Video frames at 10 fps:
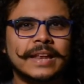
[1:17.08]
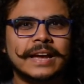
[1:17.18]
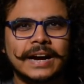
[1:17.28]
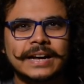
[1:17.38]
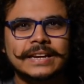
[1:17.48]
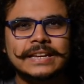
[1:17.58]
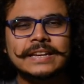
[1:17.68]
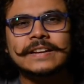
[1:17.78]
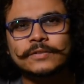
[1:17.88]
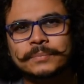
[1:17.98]
like Kahani,
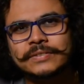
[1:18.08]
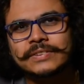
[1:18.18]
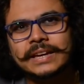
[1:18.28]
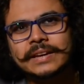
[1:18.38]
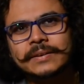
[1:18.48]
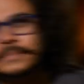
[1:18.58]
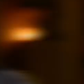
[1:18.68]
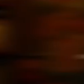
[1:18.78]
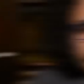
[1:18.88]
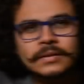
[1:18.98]
is missing.
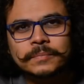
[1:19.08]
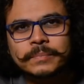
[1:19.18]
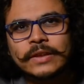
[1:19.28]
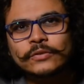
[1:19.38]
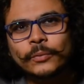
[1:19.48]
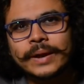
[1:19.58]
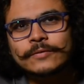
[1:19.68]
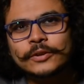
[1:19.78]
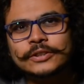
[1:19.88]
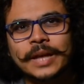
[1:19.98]
Plus one
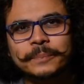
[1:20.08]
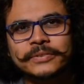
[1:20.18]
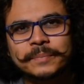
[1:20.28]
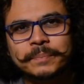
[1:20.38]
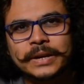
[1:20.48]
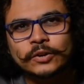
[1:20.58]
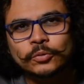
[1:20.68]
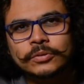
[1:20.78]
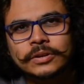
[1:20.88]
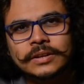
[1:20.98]
for Taapsee
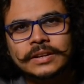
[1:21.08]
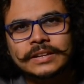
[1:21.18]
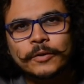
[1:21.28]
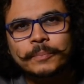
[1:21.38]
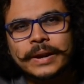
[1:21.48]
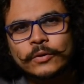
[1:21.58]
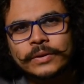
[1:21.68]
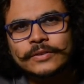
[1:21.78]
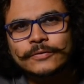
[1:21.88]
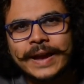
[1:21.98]
Pannu. Now, Pannu
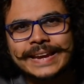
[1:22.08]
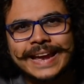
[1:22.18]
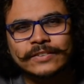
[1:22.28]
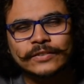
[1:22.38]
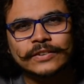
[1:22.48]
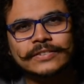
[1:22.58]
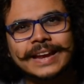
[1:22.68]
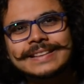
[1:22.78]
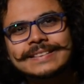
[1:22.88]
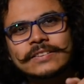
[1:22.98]
is a fine actress,
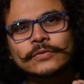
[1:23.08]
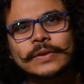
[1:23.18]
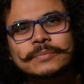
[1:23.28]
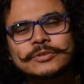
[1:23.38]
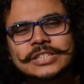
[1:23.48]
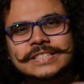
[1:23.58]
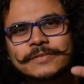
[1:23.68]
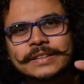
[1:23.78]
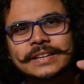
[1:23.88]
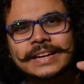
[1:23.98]
and in this film, she's
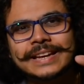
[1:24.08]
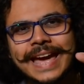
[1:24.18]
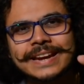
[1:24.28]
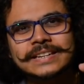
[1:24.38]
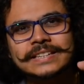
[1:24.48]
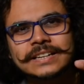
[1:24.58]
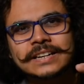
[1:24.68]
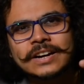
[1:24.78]
given the character